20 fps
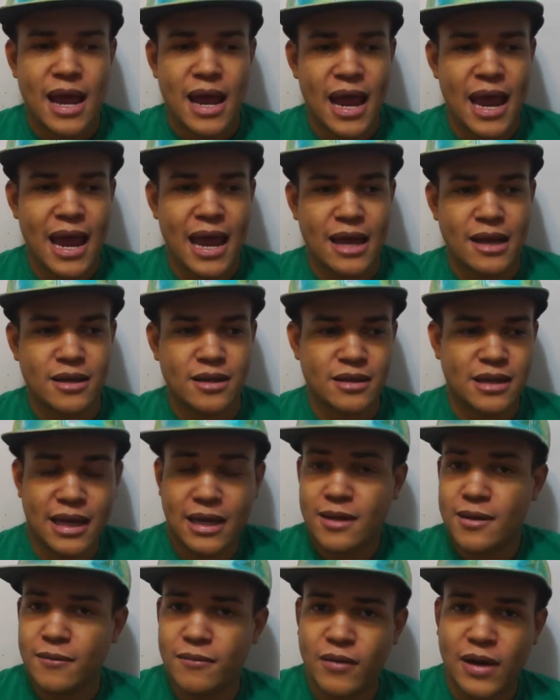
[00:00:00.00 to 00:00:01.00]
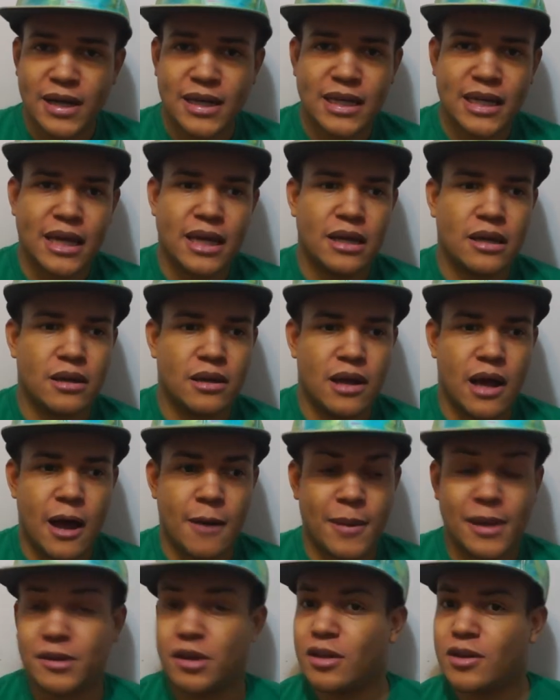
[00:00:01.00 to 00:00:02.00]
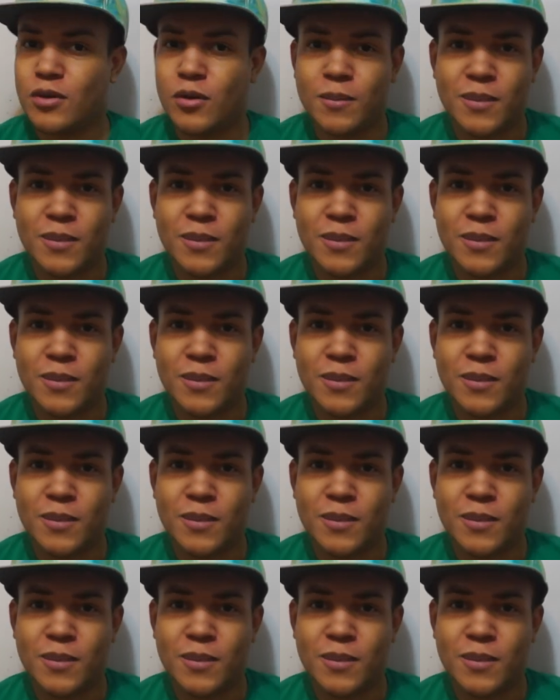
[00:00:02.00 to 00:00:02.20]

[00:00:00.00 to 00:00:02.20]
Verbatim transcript: and they end up finding it um, i thought there